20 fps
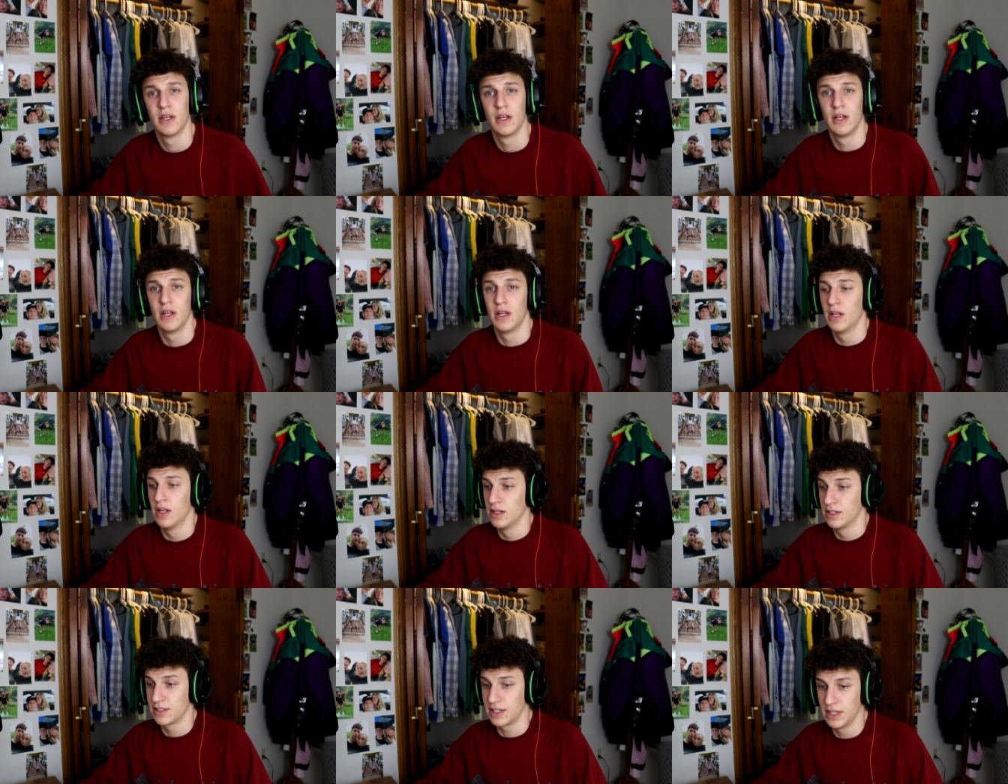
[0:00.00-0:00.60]

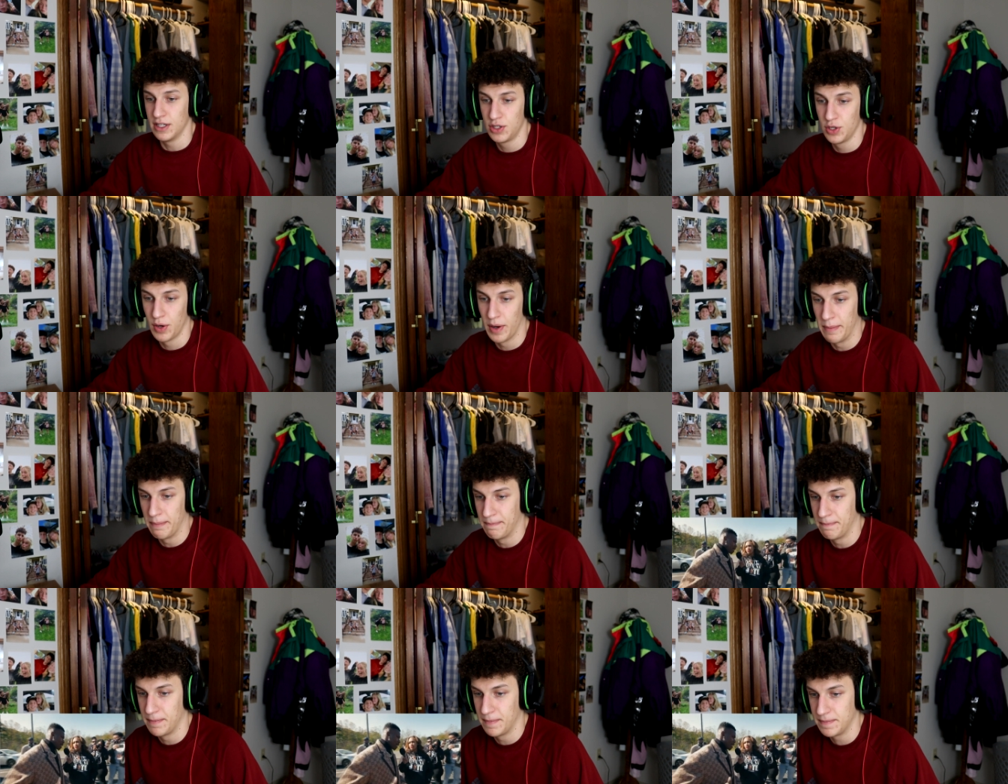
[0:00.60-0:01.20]
Let's get into
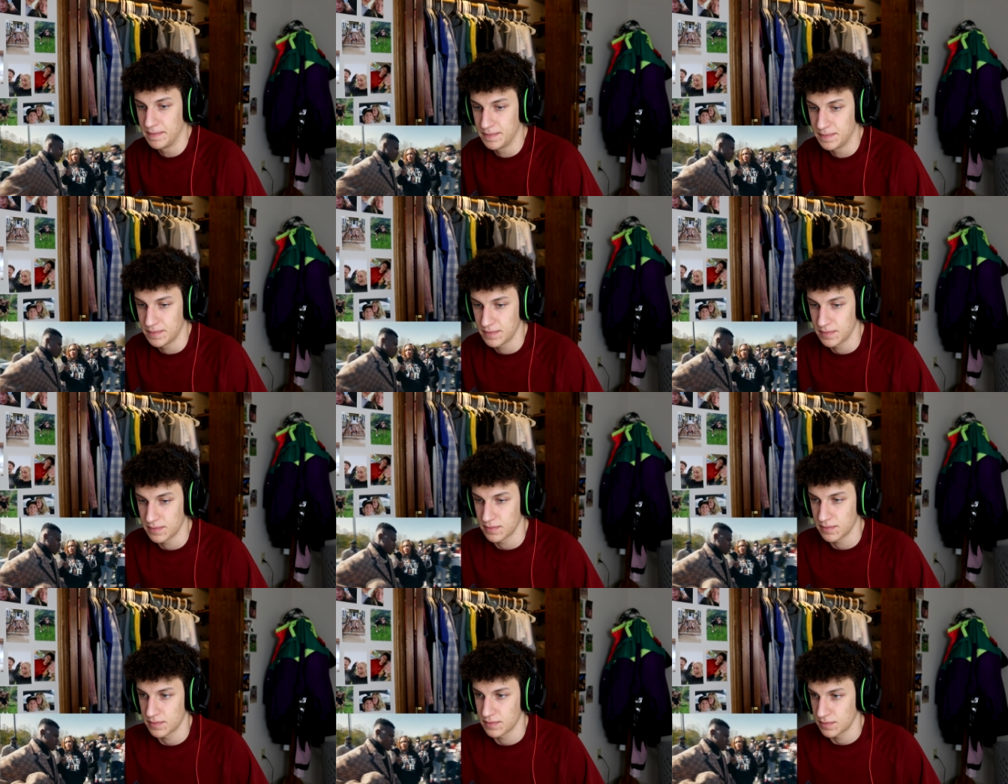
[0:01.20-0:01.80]
it. I was
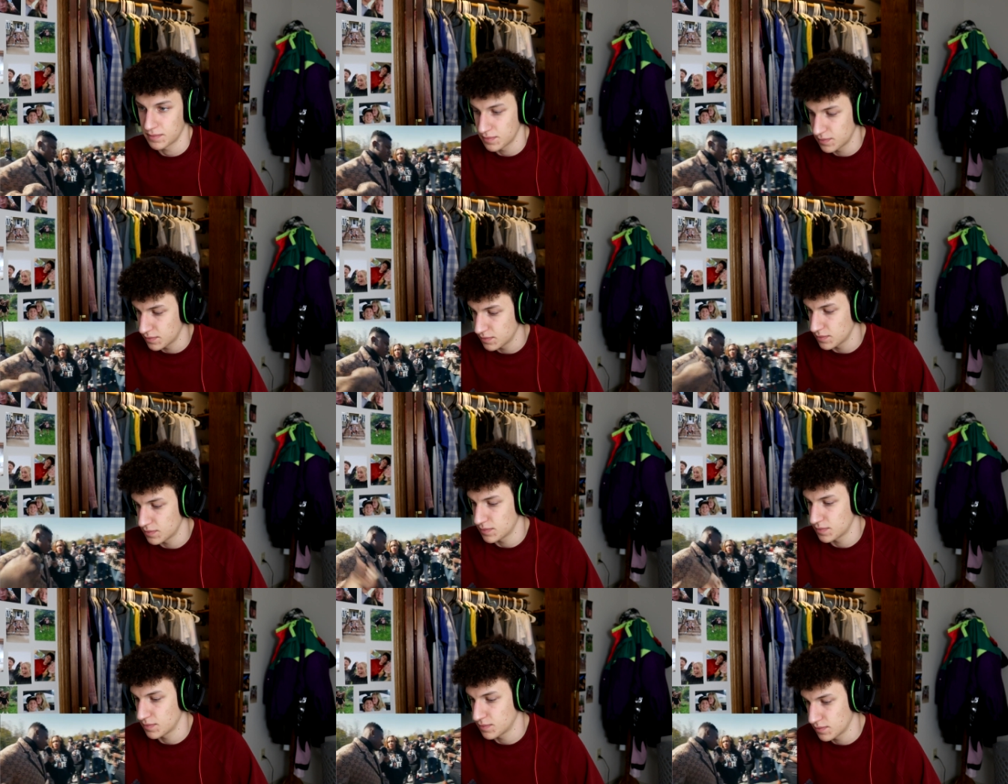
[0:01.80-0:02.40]
at the pose in
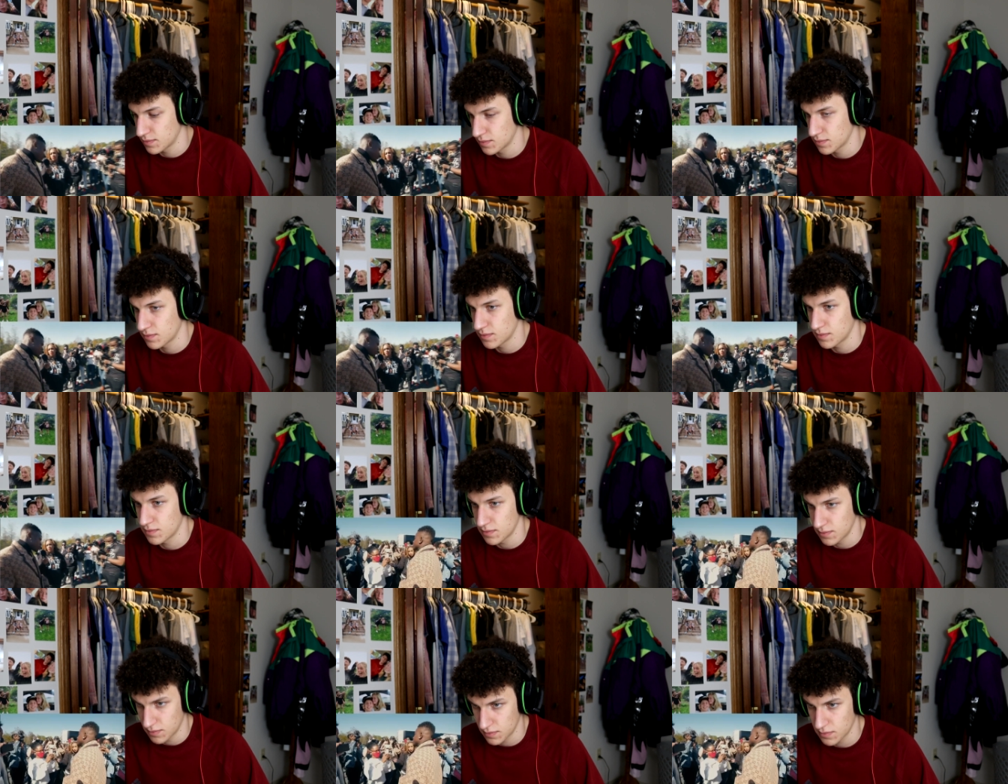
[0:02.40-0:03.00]
a Gucci
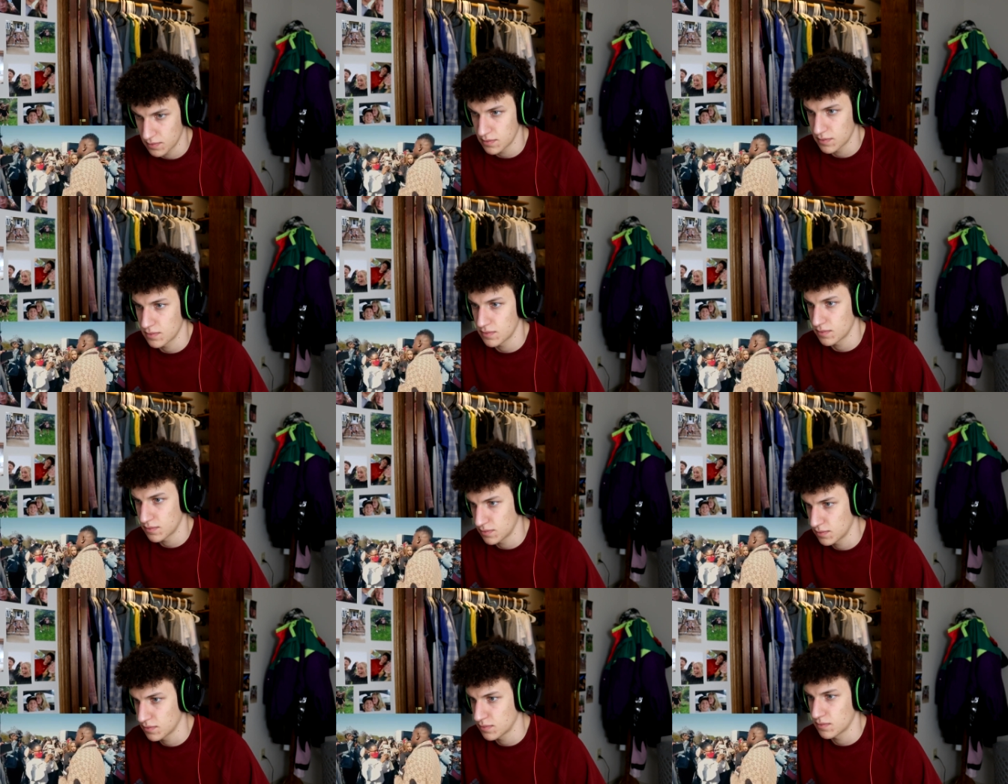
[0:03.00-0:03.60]
peacoat trying to
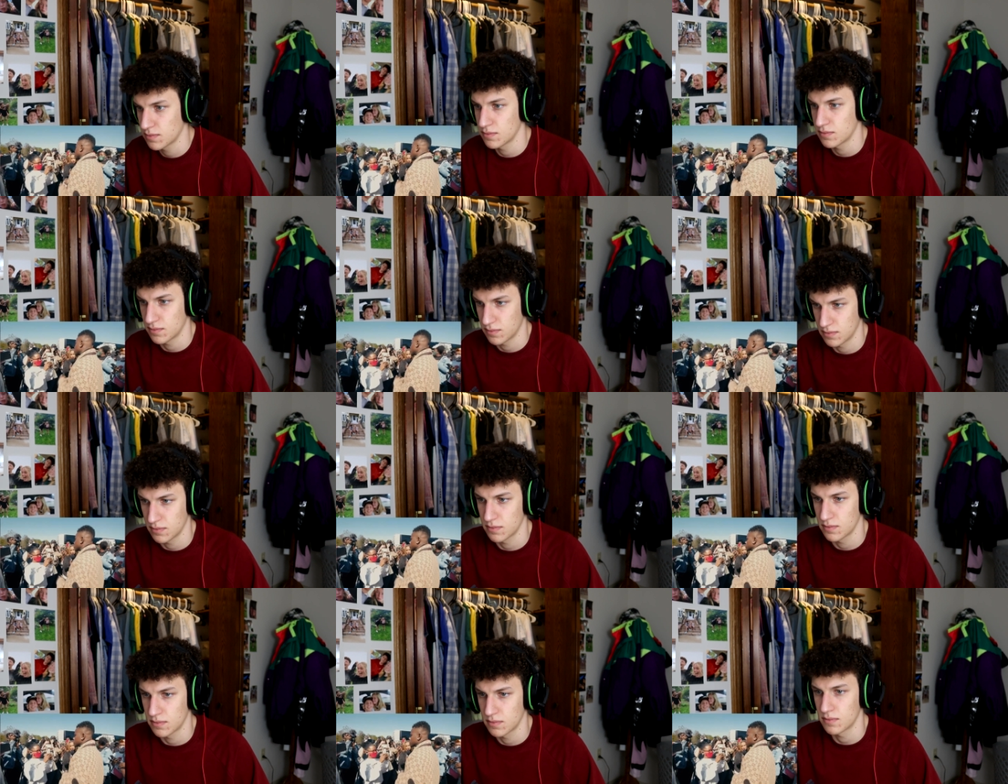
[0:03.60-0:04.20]
tell all y'all
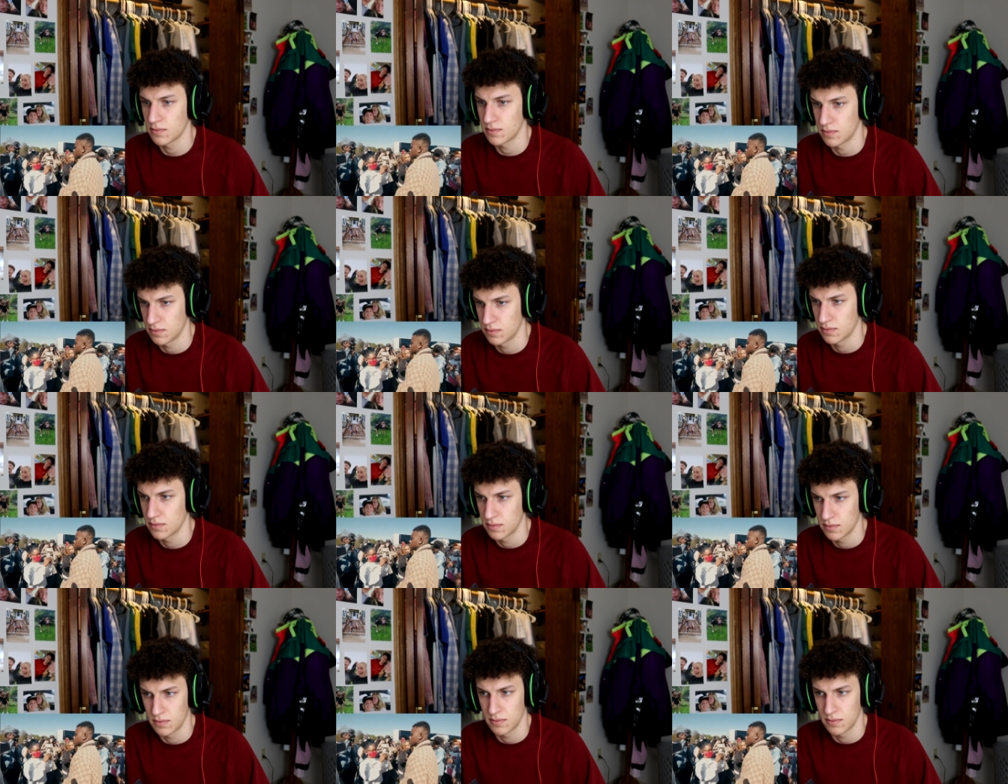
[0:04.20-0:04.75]
bitch ass niggas come